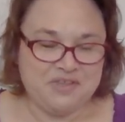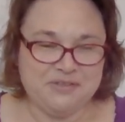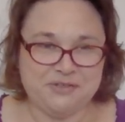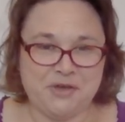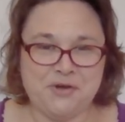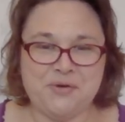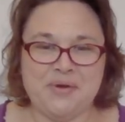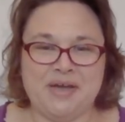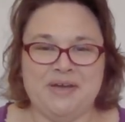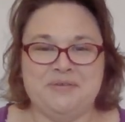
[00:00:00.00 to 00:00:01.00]
so,
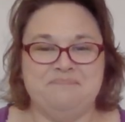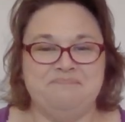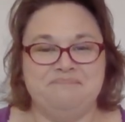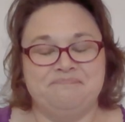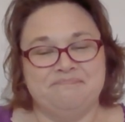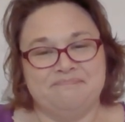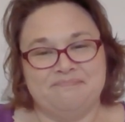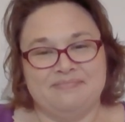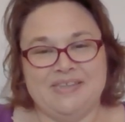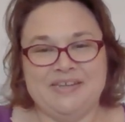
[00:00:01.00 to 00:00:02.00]
um,
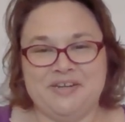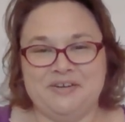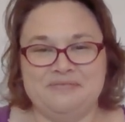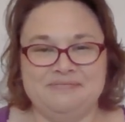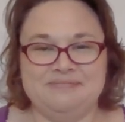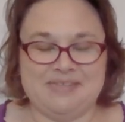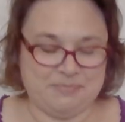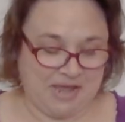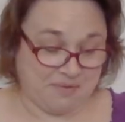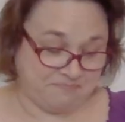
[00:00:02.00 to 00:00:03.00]
you know,
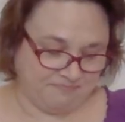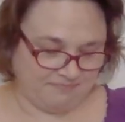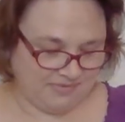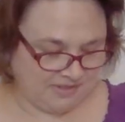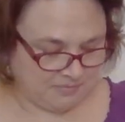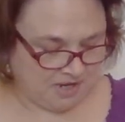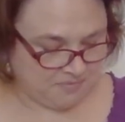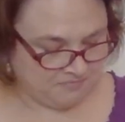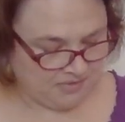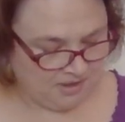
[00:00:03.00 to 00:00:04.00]
someday, someday.